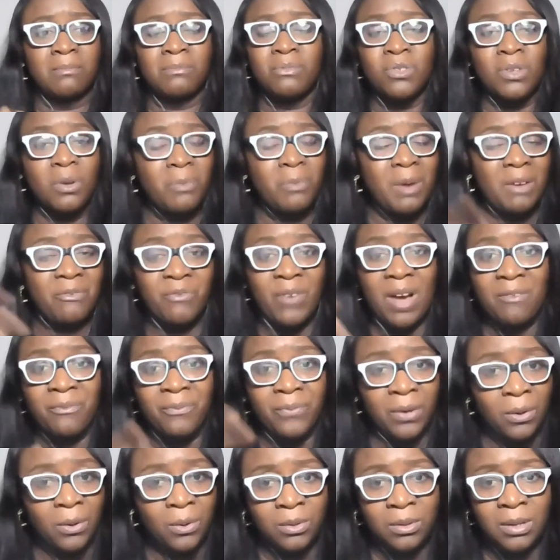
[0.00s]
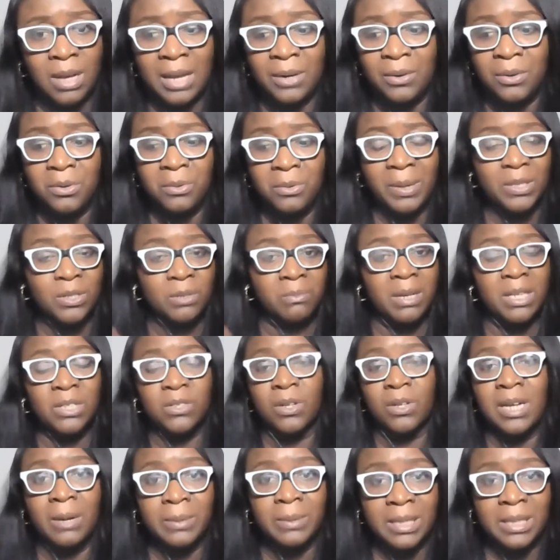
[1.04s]
somewhere far flung. I don't know where to
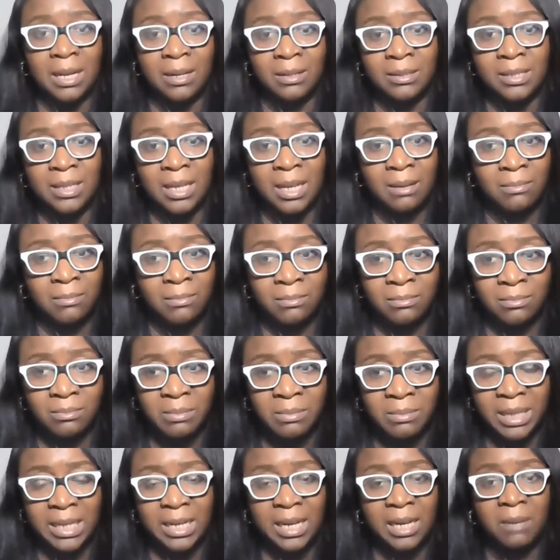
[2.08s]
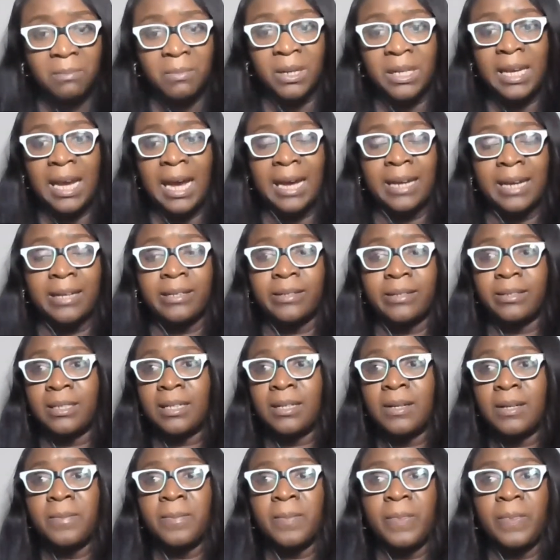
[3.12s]
mention now without making anybody angry,
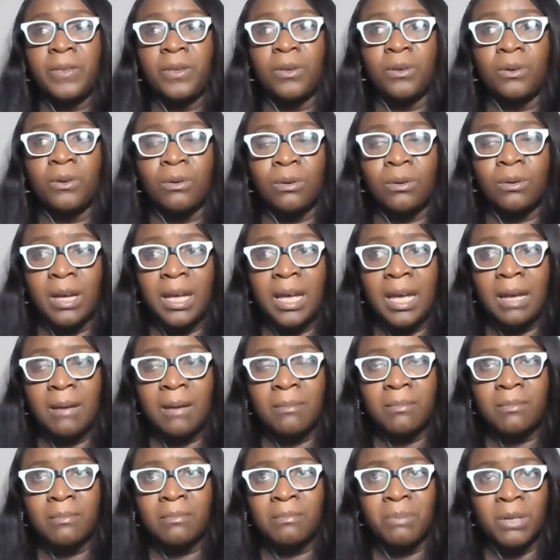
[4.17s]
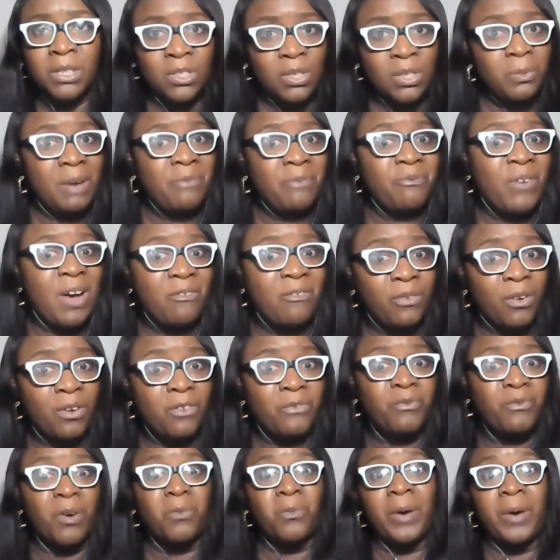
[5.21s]
you know, but somewhere far
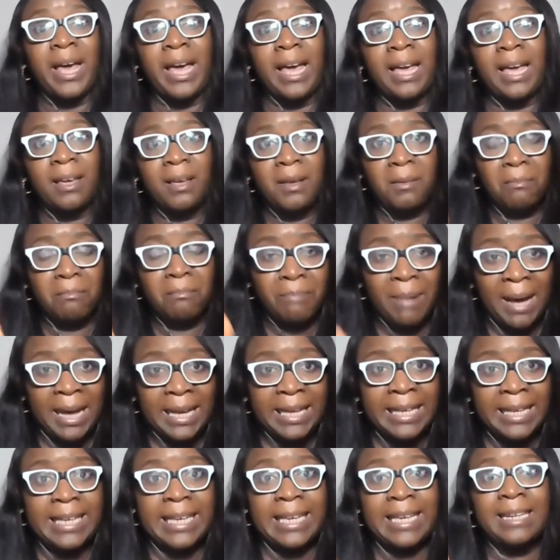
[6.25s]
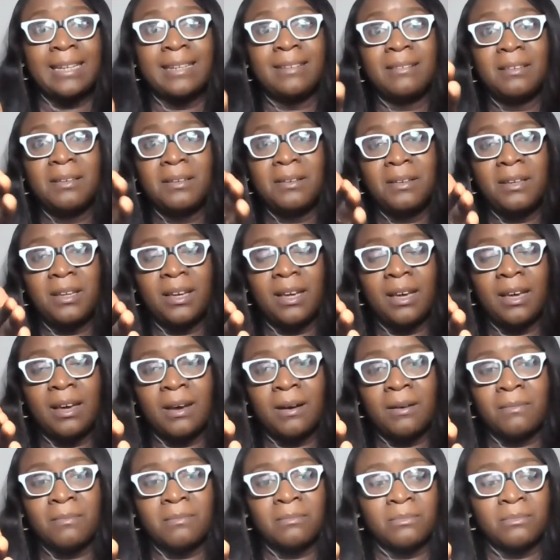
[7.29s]
flung from where banking
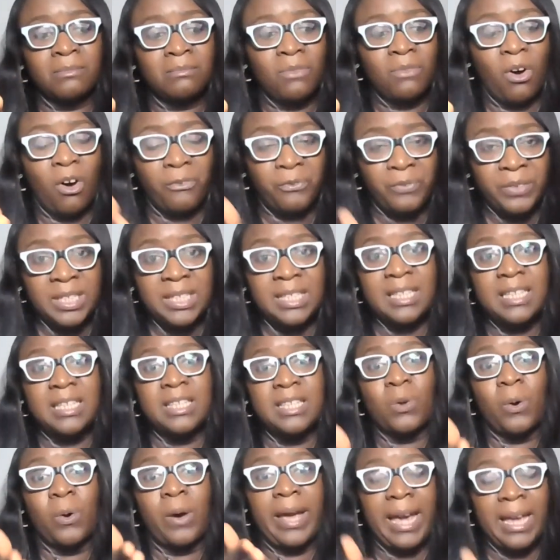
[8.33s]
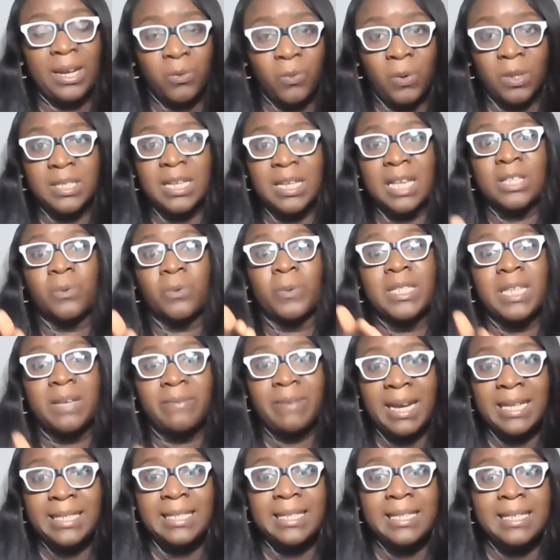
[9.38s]
offices or headquarters or
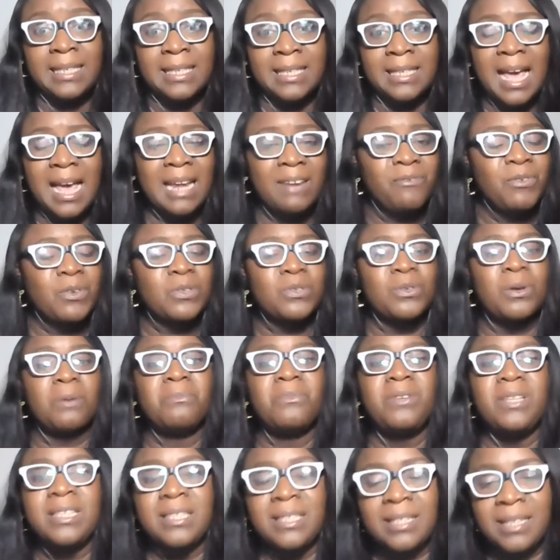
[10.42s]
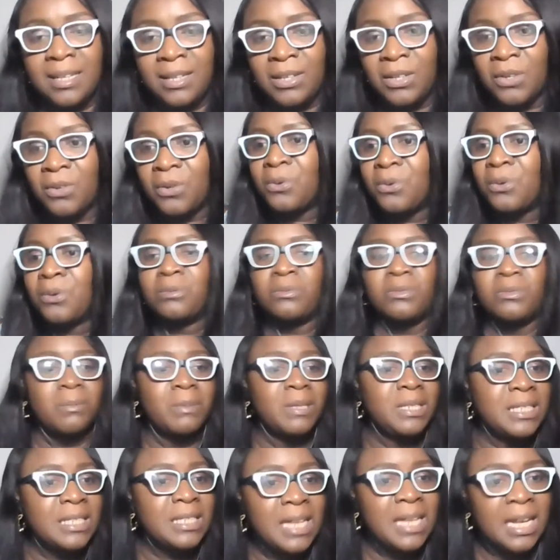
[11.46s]
whatever it is. And for some reason, you know,
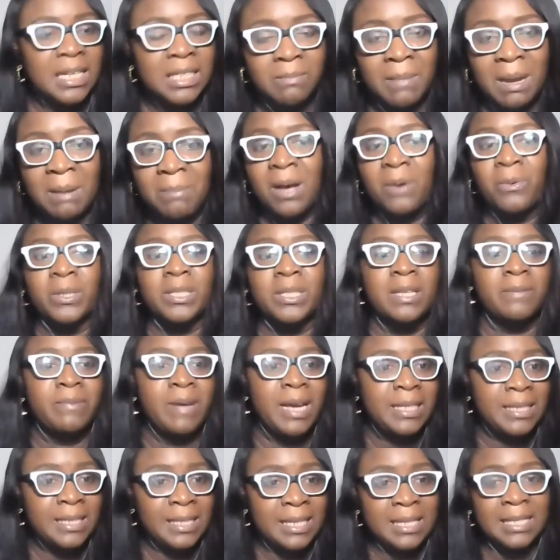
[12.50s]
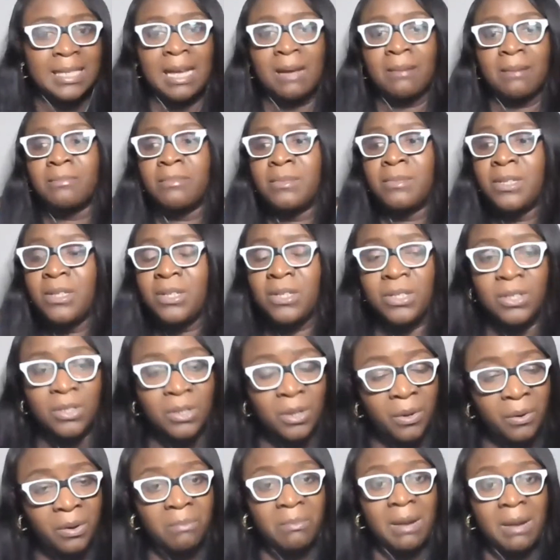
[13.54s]
somebody snatched my bag, whatever it is, I'm
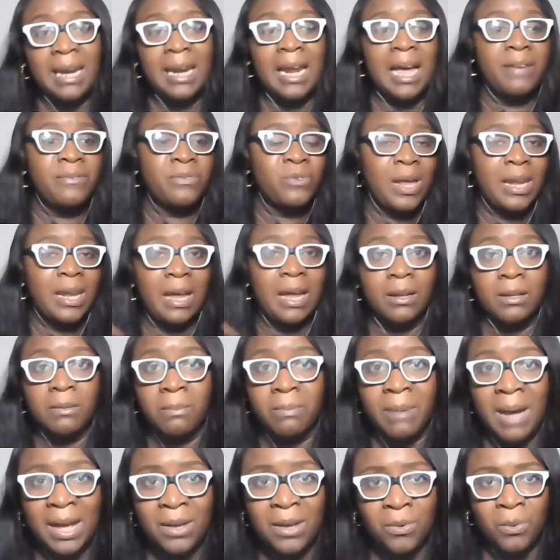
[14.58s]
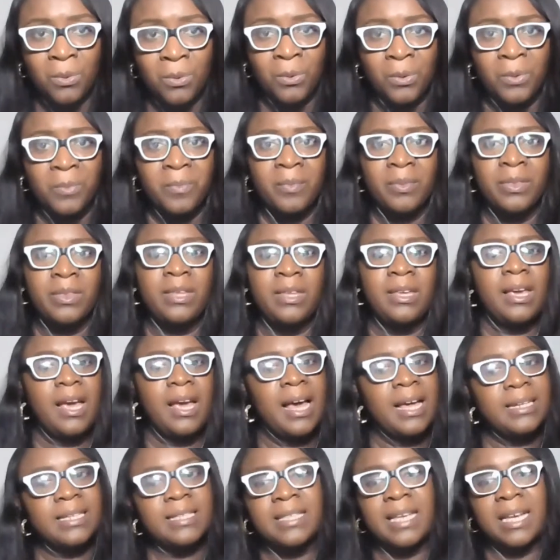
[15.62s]
securing my life, so allow the bag go.
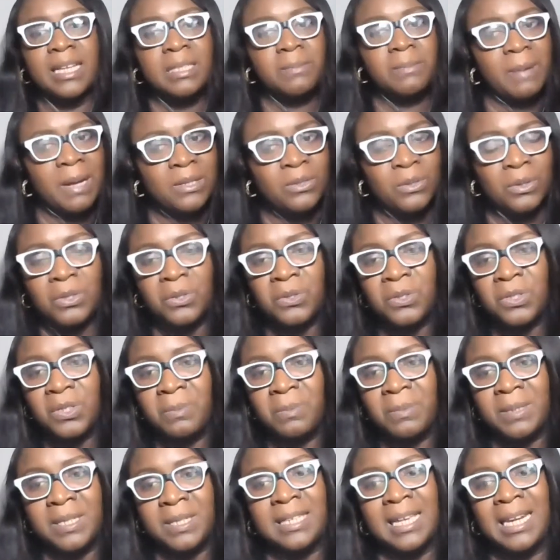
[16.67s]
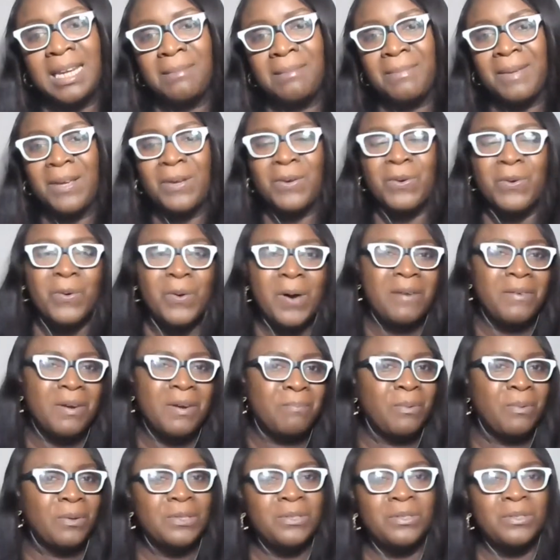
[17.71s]
And this expert on YouTube is telling me, go and
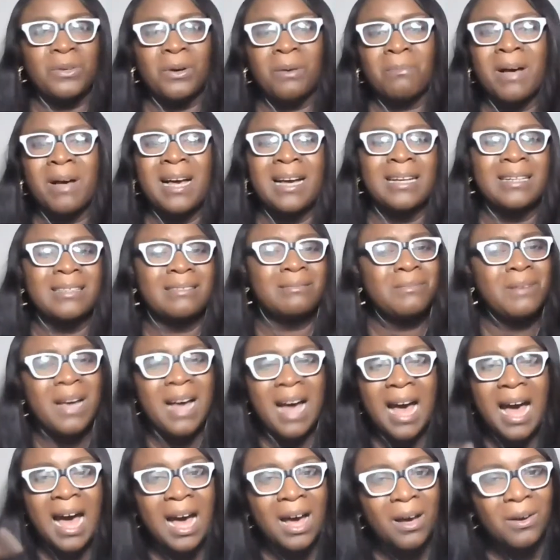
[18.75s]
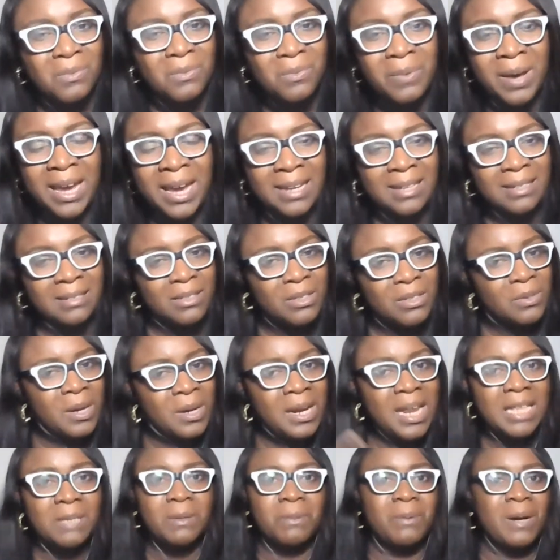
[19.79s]
report to your bank. How, when, you
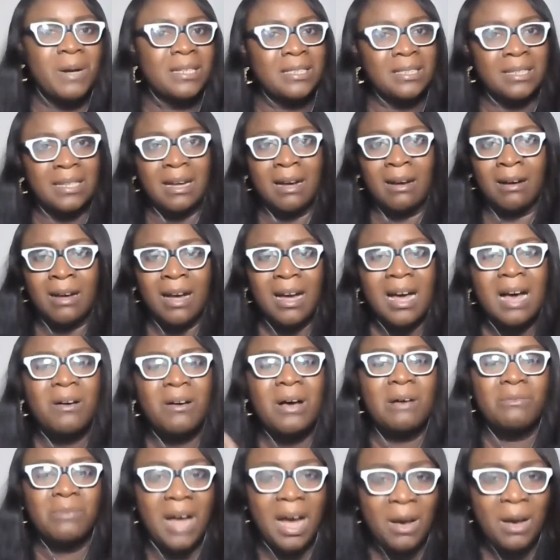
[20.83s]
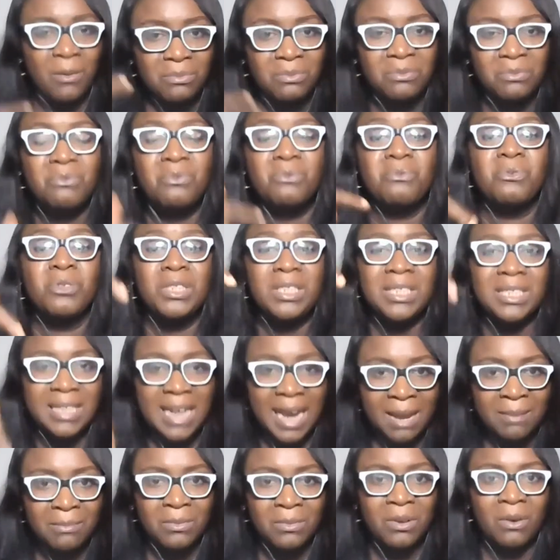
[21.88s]
know, let's be practical. Which
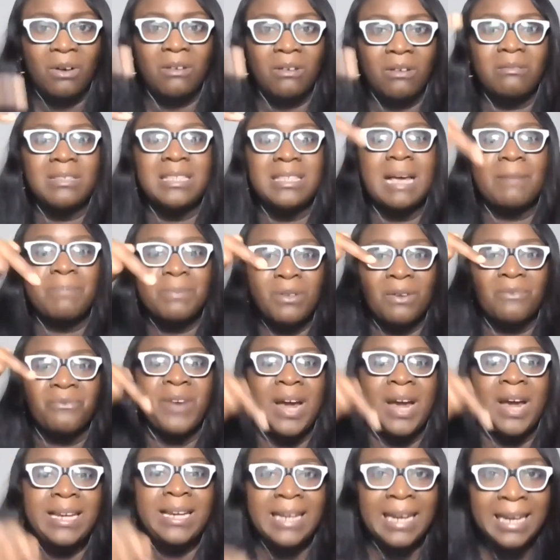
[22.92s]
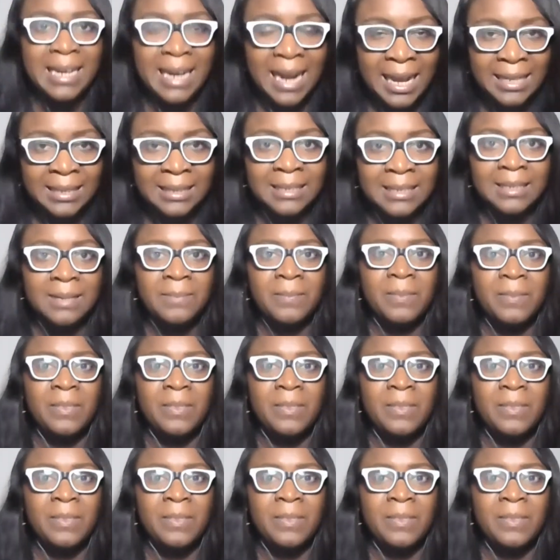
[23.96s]
time? It happened on Friday night.